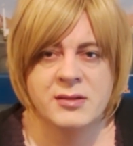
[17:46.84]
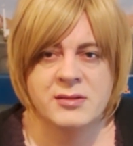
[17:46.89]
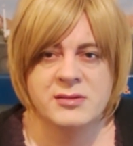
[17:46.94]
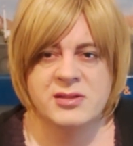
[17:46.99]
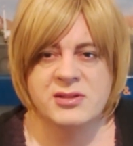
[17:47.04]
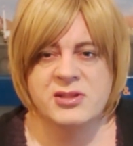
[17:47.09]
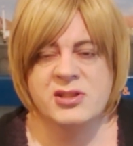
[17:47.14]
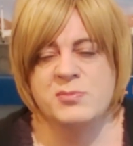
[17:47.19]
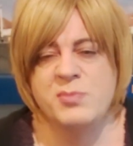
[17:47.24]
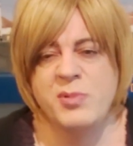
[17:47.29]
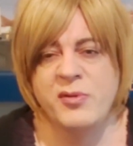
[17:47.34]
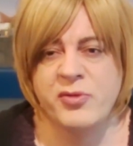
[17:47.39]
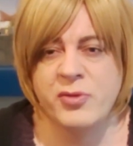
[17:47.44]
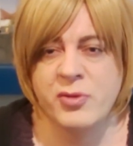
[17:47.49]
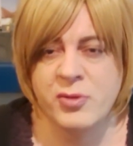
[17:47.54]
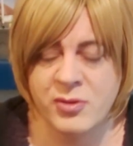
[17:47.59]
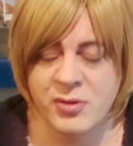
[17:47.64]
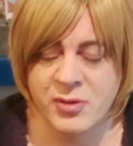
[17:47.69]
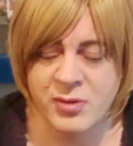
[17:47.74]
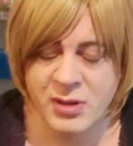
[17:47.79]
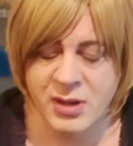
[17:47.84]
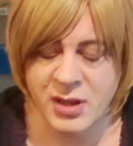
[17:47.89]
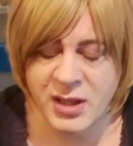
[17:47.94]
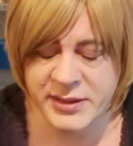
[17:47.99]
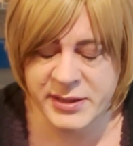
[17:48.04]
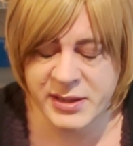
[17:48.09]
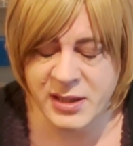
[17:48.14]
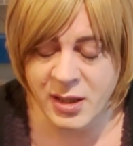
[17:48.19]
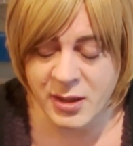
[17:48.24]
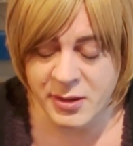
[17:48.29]
So just before
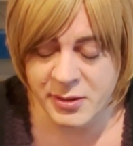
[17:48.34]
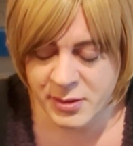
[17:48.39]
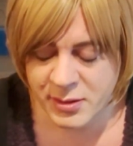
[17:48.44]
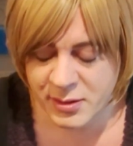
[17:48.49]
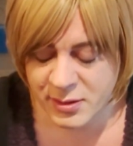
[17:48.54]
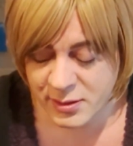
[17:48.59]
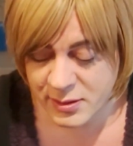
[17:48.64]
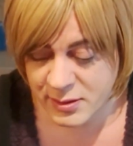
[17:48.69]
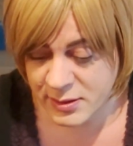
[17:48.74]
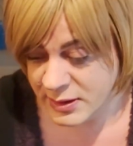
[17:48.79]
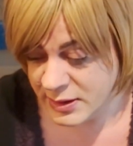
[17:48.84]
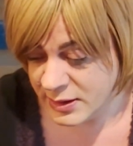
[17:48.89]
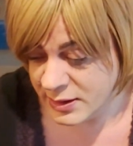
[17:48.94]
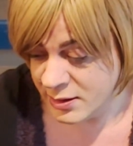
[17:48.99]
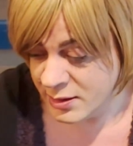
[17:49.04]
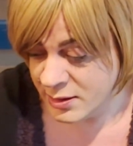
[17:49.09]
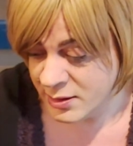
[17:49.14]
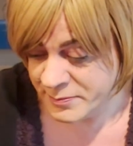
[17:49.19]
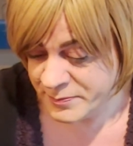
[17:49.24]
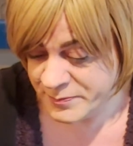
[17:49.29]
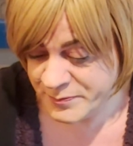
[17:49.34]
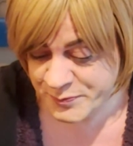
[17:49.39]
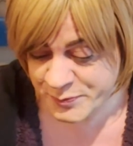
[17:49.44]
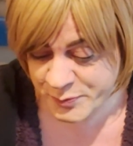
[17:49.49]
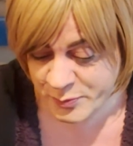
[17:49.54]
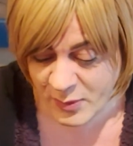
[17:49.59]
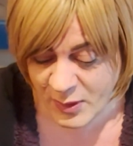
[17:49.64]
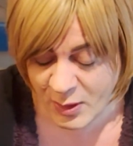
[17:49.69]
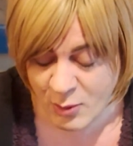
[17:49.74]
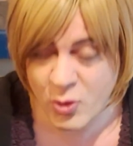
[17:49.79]
I go,
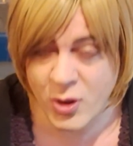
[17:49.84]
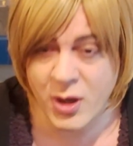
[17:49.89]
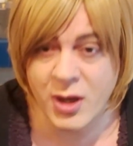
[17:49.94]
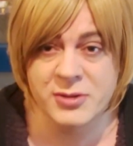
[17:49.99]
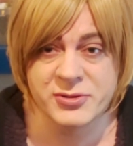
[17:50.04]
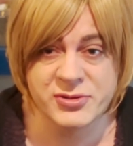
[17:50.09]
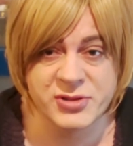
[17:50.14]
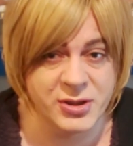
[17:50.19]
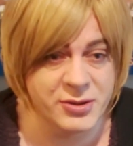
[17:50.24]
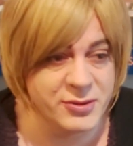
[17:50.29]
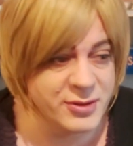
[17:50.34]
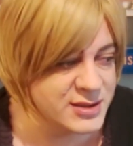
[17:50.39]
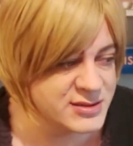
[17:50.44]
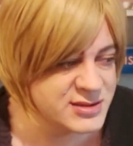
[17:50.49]
what I'll do